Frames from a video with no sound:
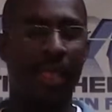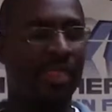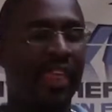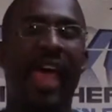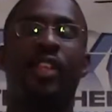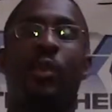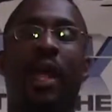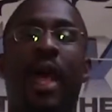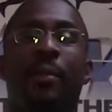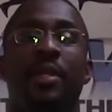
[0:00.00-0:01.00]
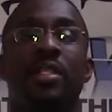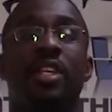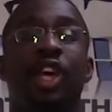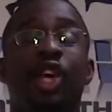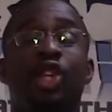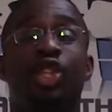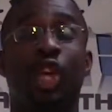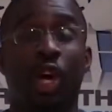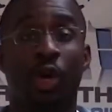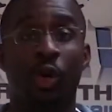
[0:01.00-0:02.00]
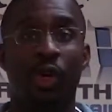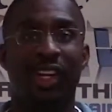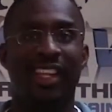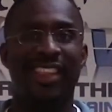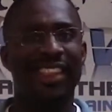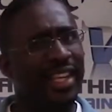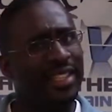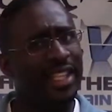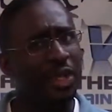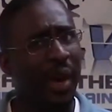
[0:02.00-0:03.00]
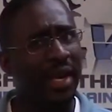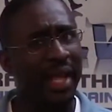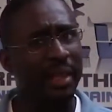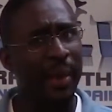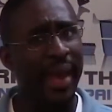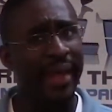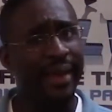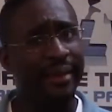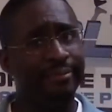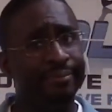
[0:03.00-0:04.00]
That's what happens. So, let's teach you how not to panic.